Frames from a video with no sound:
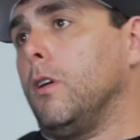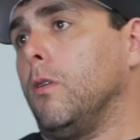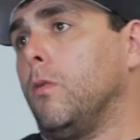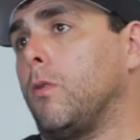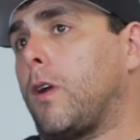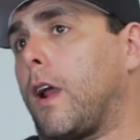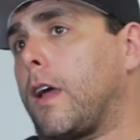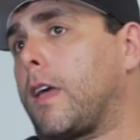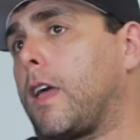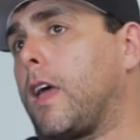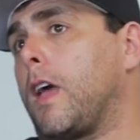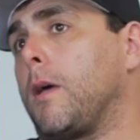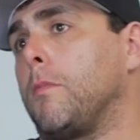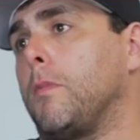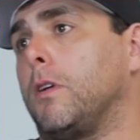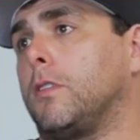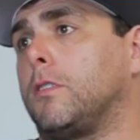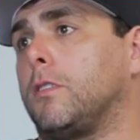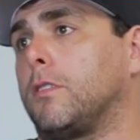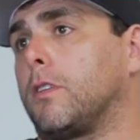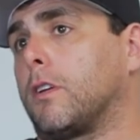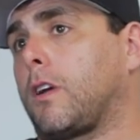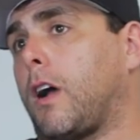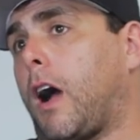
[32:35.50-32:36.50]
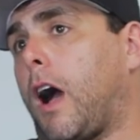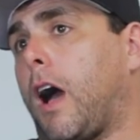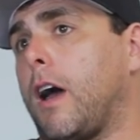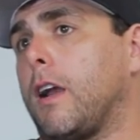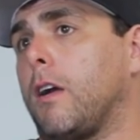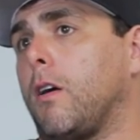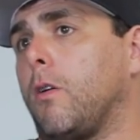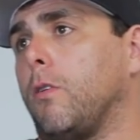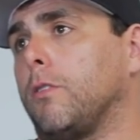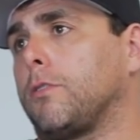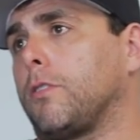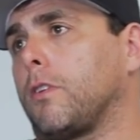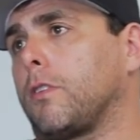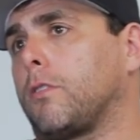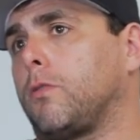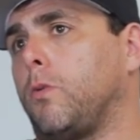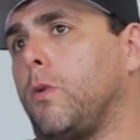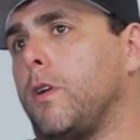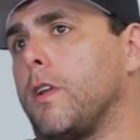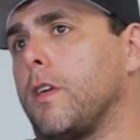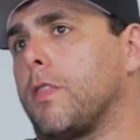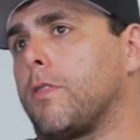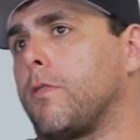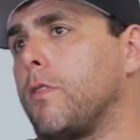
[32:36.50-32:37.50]
when I came into the con, I was like
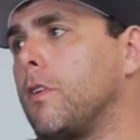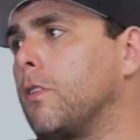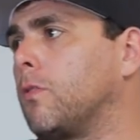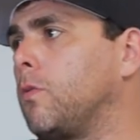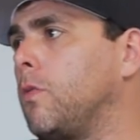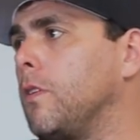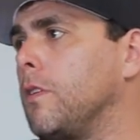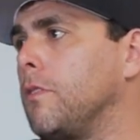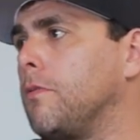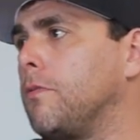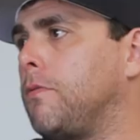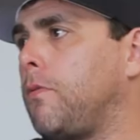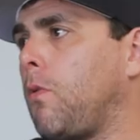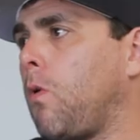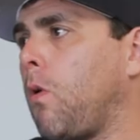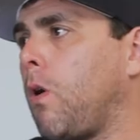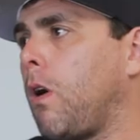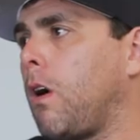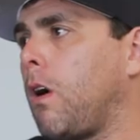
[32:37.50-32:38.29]
23 or 24,